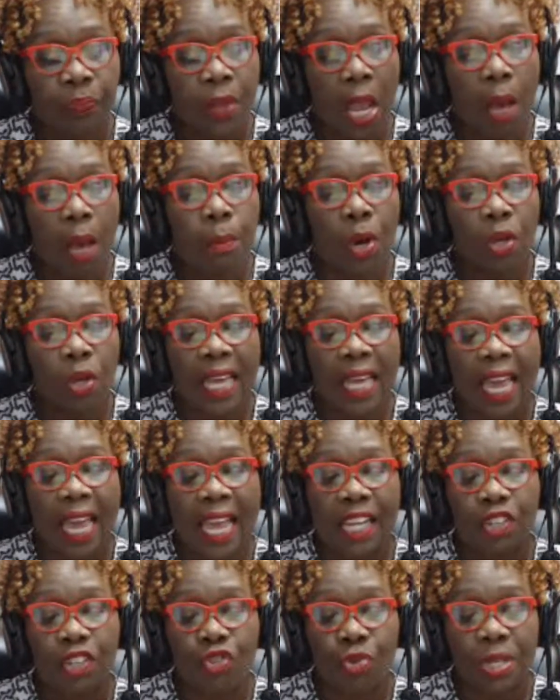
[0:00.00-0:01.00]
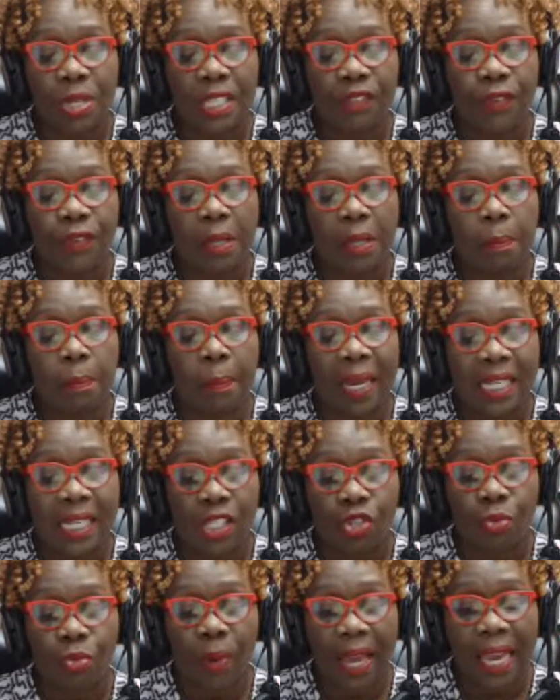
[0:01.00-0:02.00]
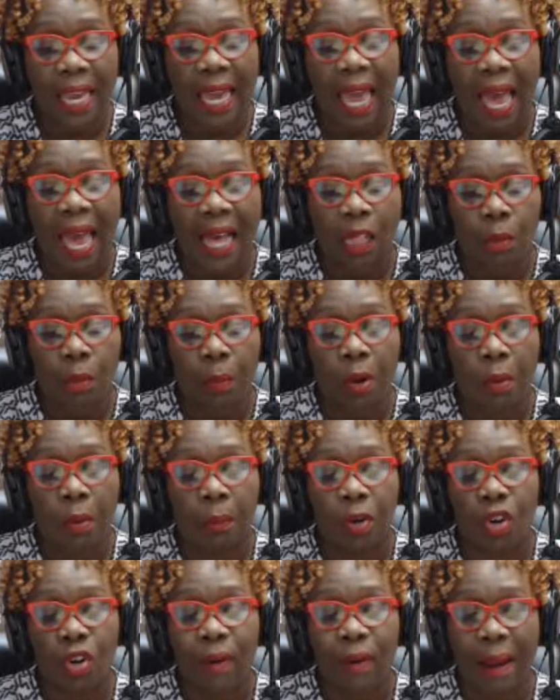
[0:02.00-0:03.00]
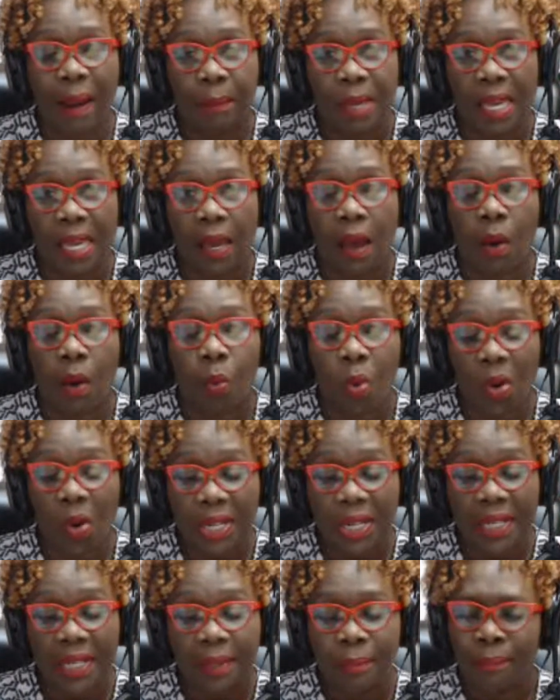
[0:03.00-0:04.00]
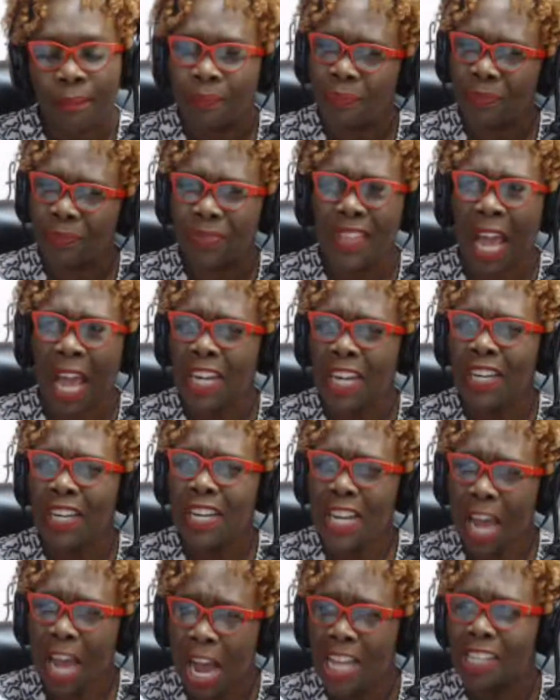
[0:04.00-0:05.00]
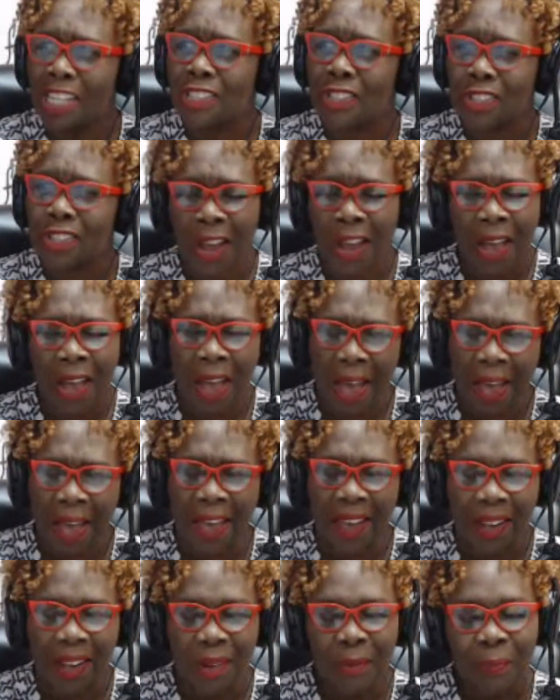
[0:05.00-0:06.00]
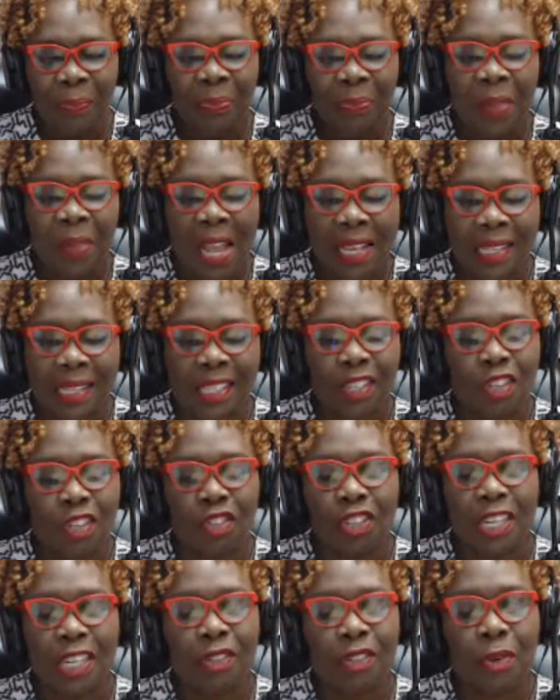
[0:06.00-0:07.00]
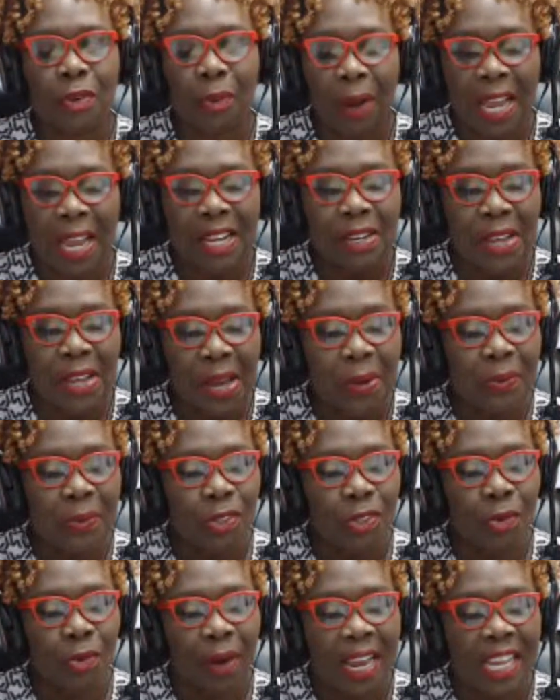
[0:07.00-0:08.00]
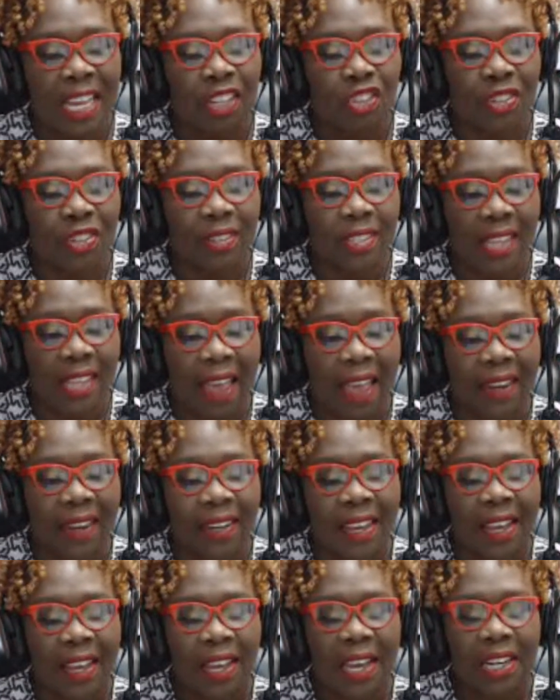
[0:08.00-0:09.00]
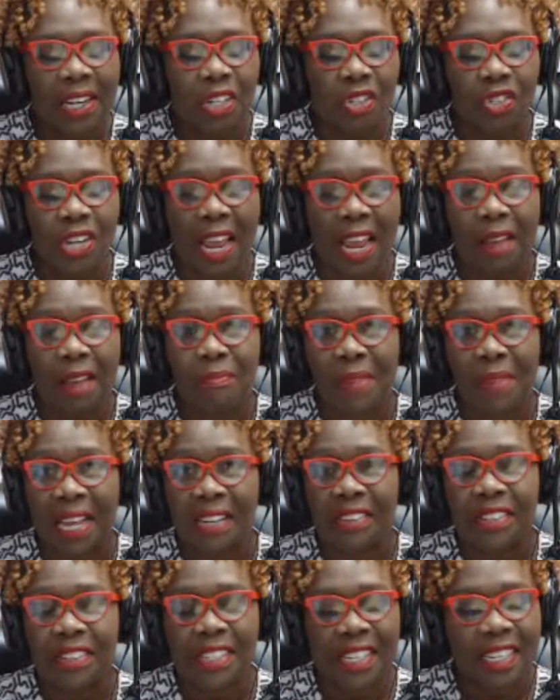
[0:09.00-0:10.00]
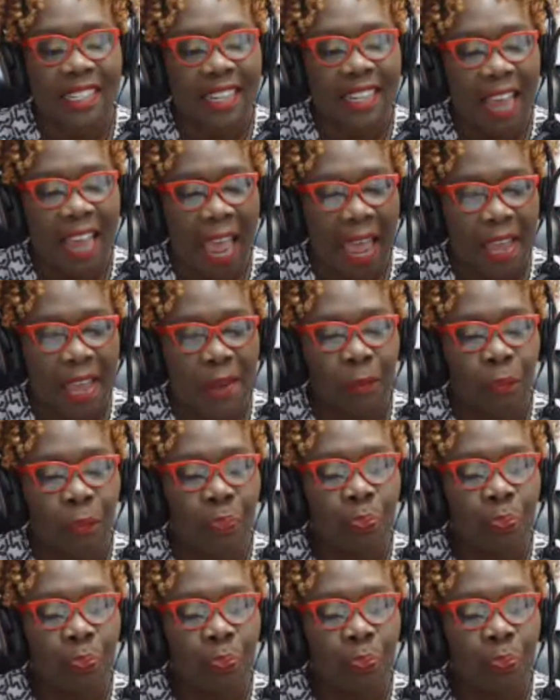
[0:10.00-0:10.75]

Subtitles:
among the entries for the Best Reggae Album Grammy Award. That nice! This is just great news, Grange said in a statement today.